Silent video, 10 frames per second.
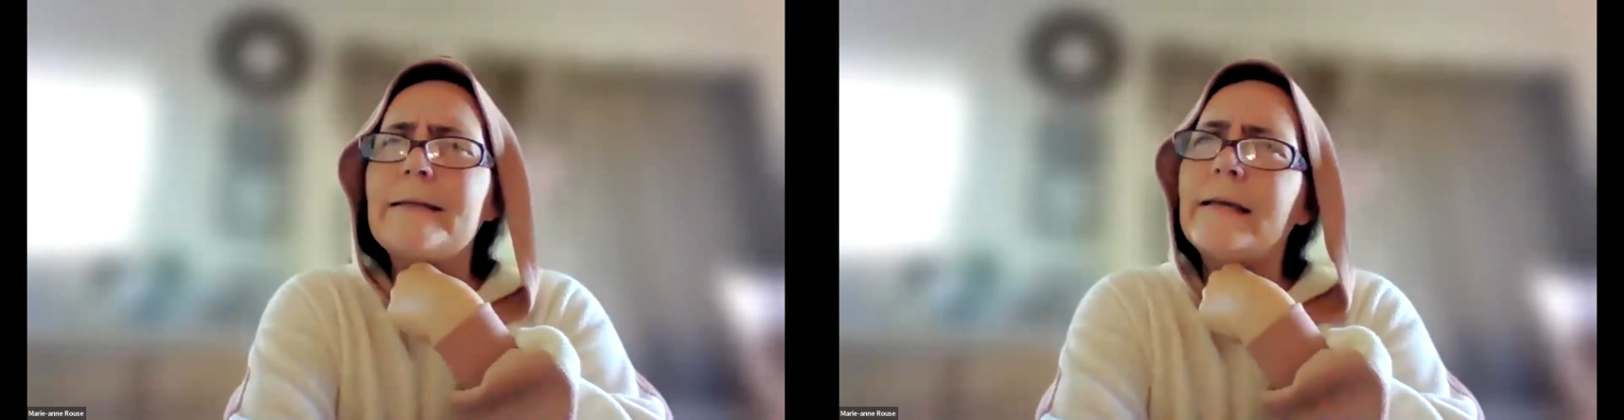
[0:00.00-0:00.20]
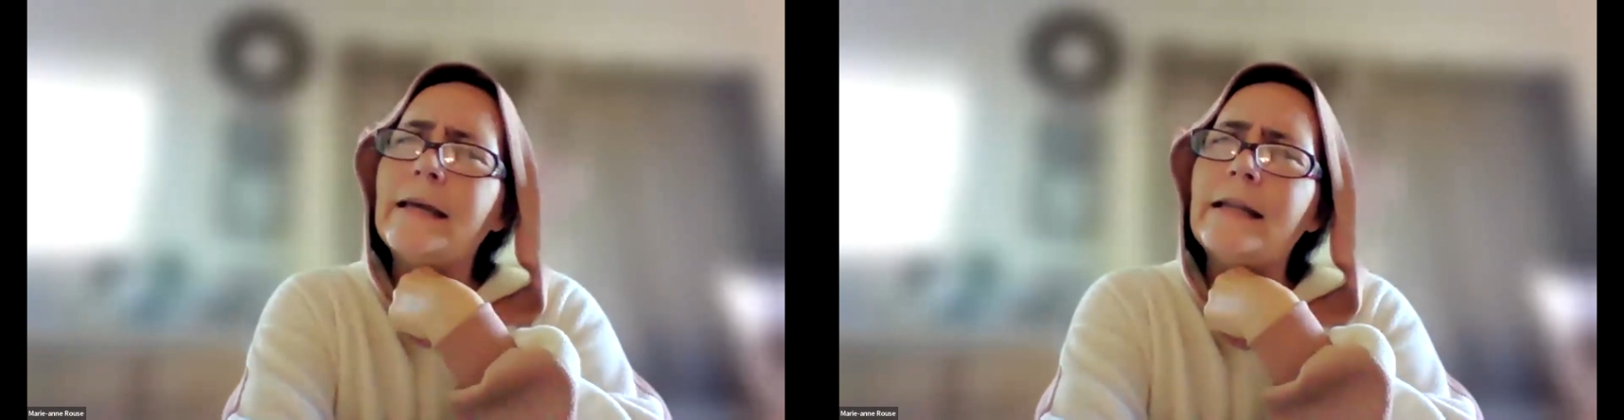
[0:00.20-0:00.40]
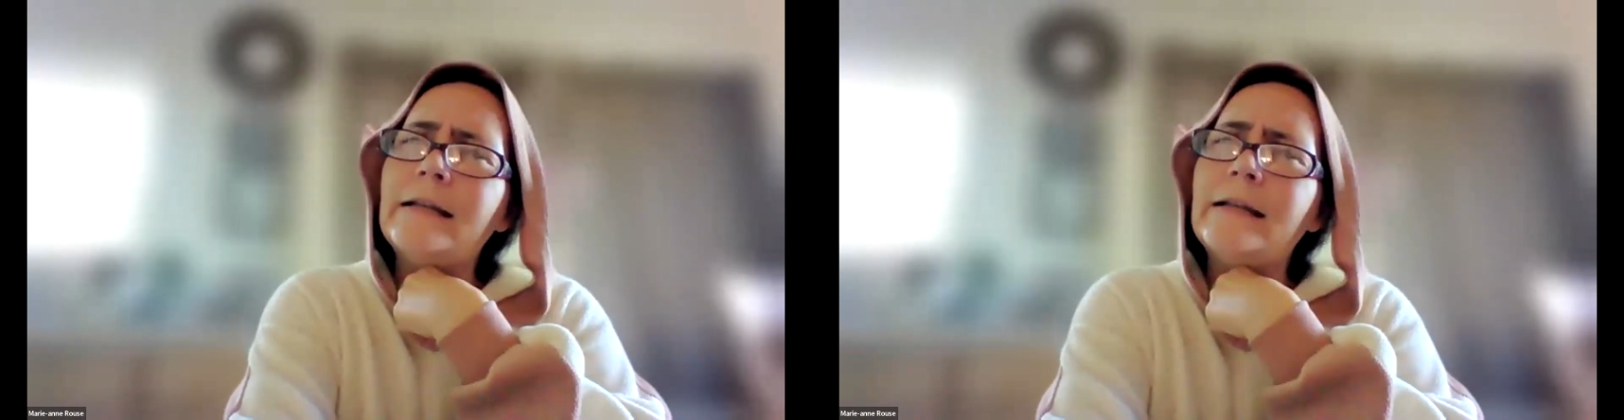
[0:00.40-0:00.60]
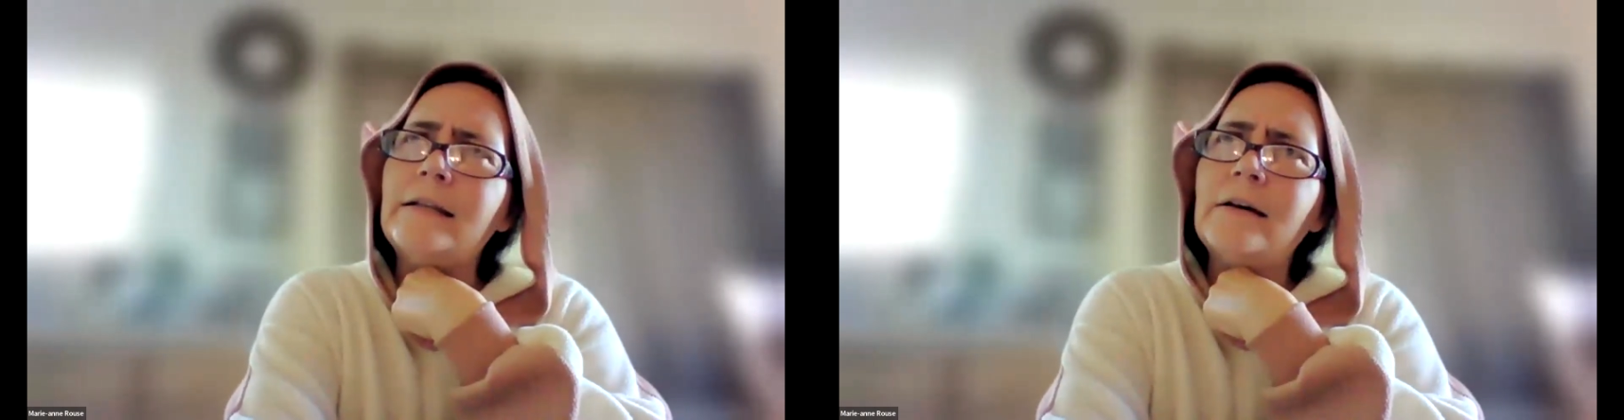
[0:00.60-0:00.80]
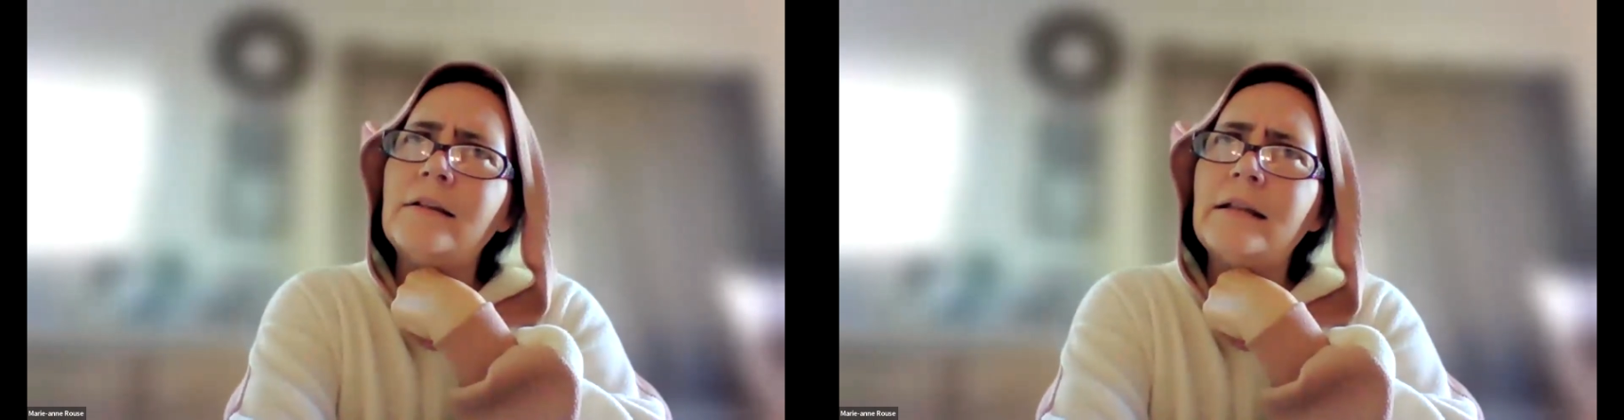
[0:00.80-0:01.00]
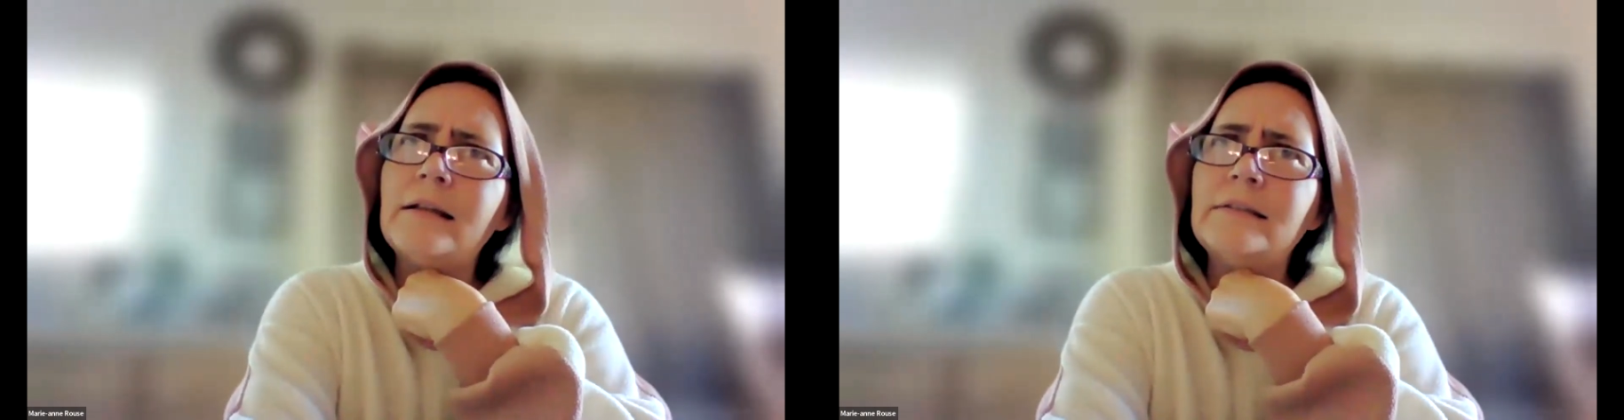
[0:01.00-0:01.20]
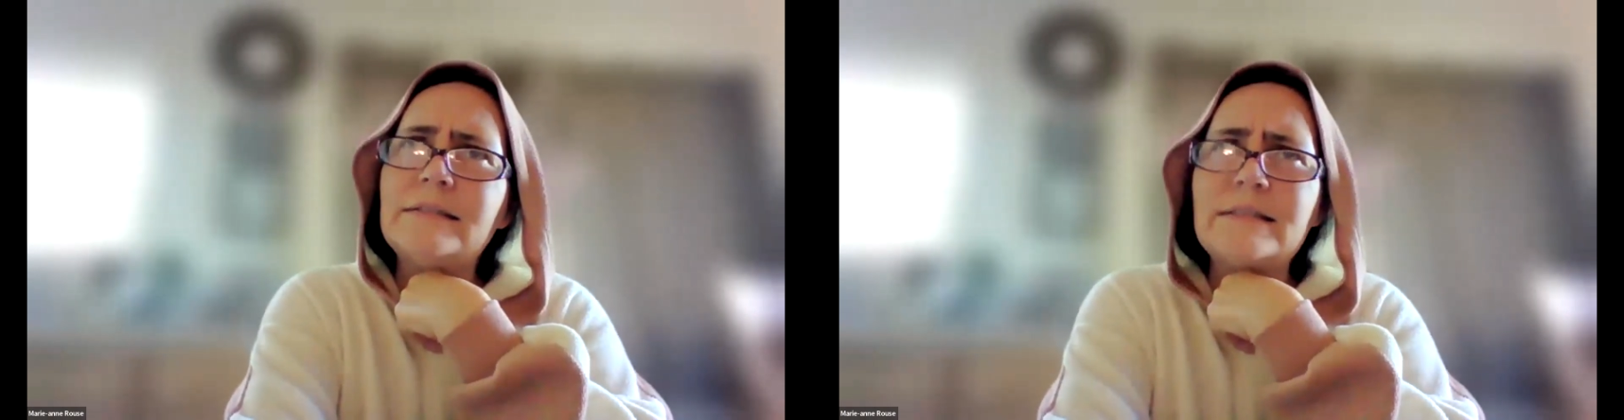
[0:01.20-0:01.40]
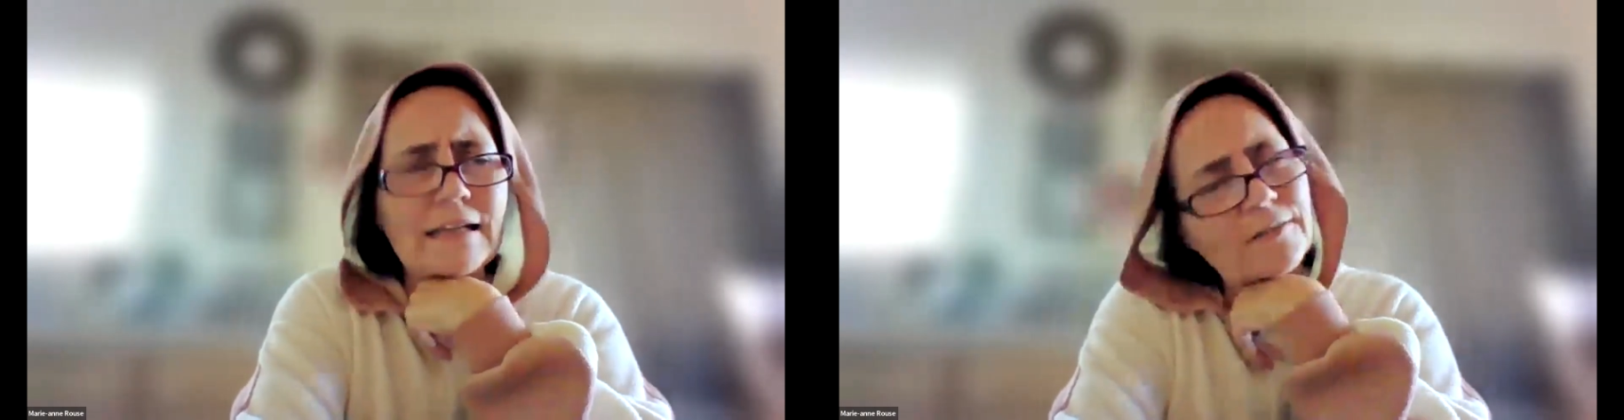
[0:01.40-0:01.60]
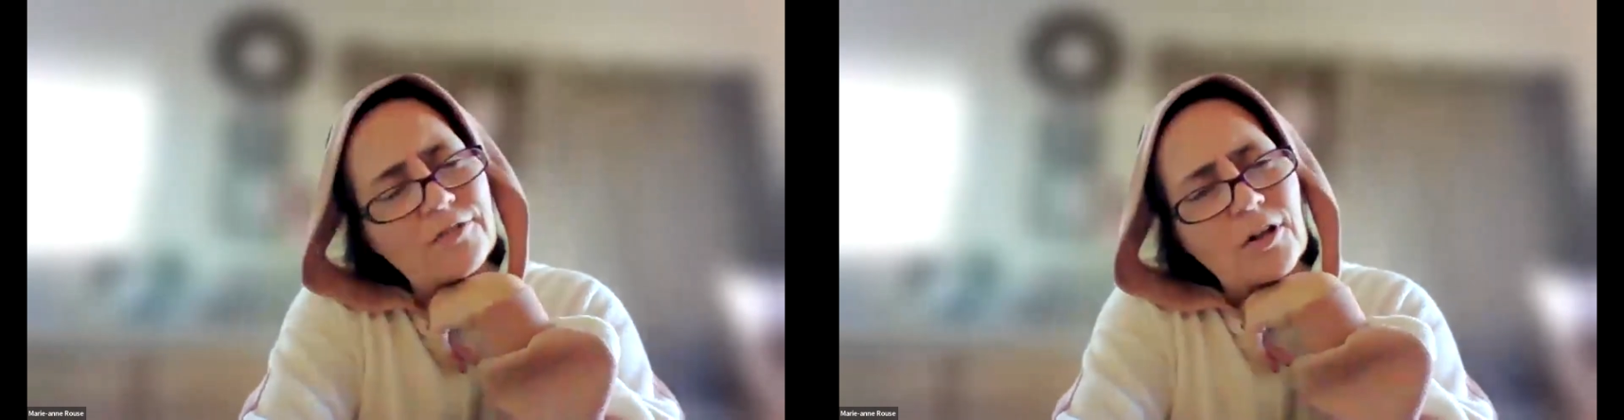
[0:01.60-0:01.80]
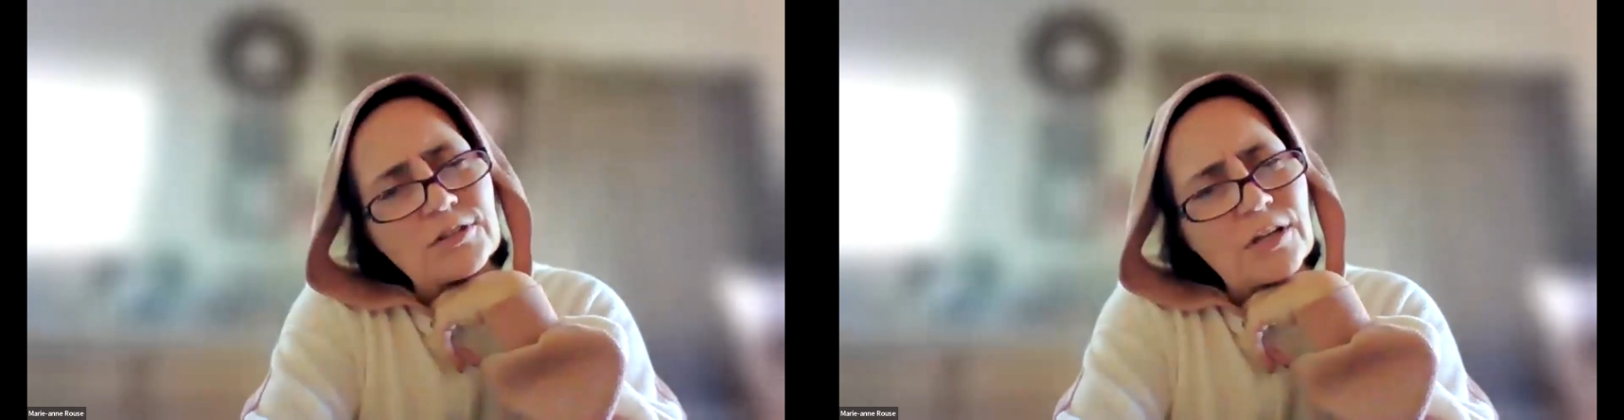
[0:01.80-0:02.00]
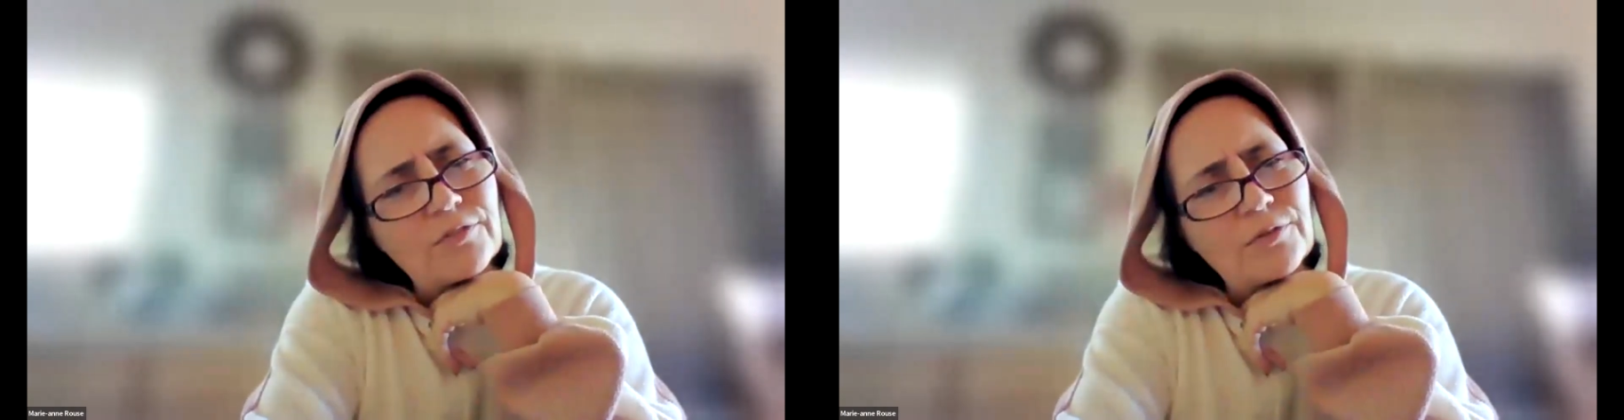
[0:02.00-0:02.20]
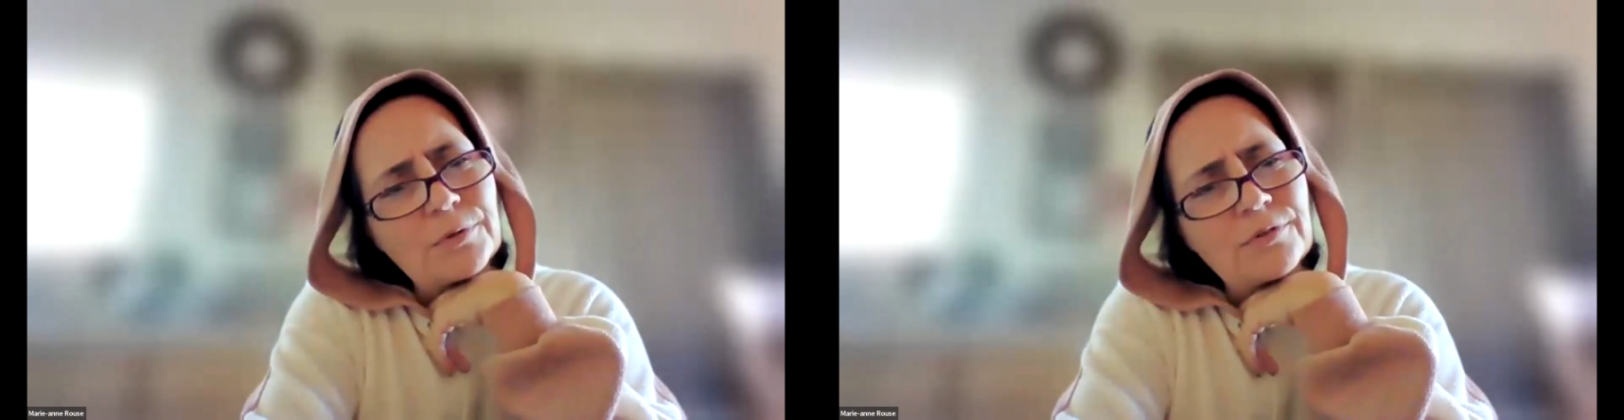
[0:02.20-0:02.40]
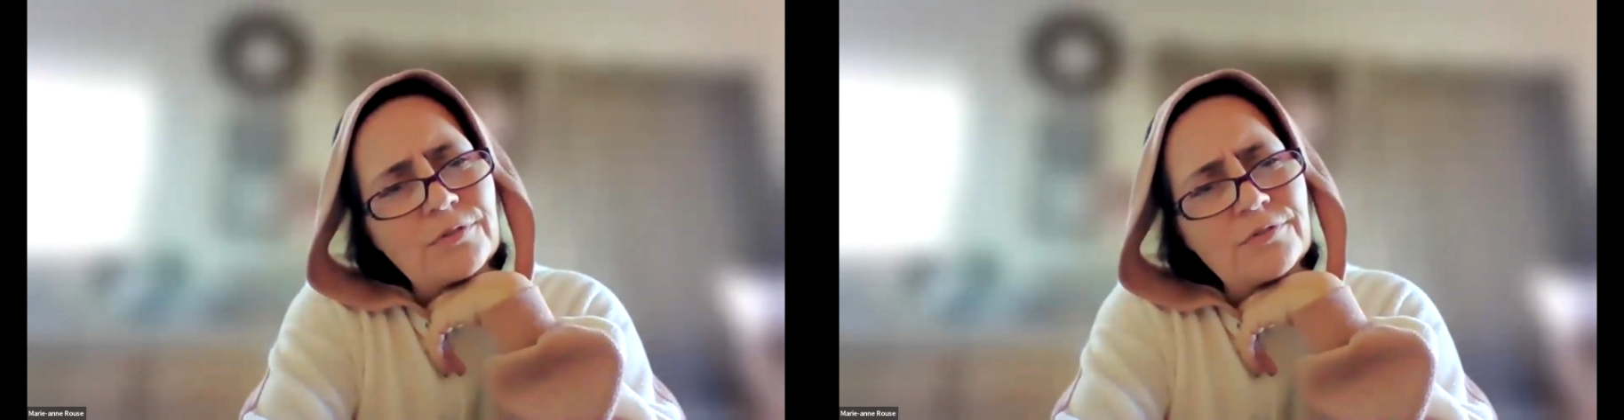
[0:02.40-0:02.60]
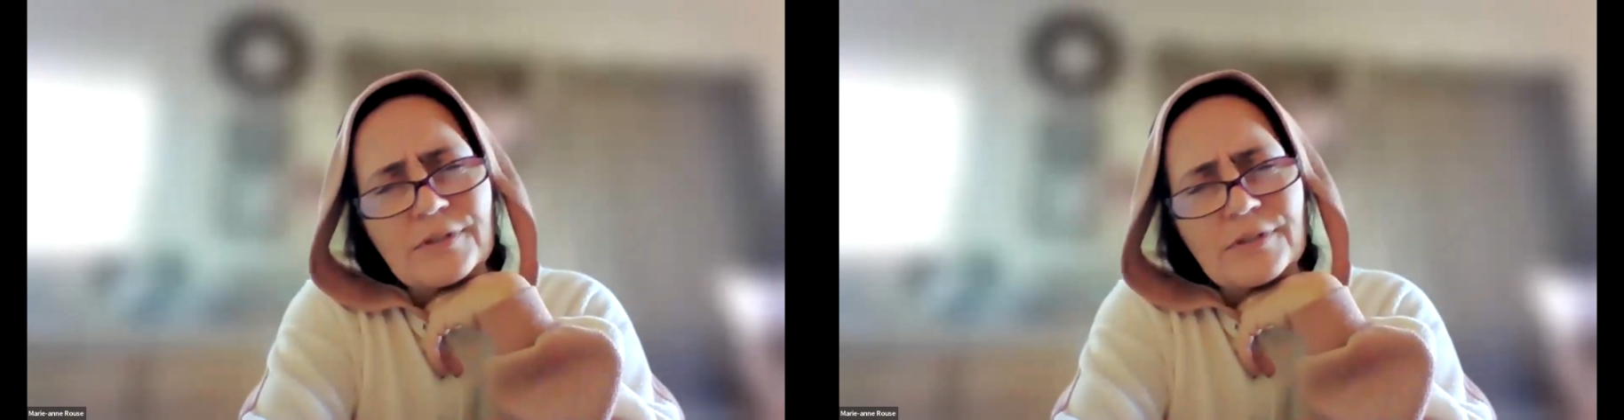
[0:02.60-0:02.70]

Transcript: And then Santa falls off the roof,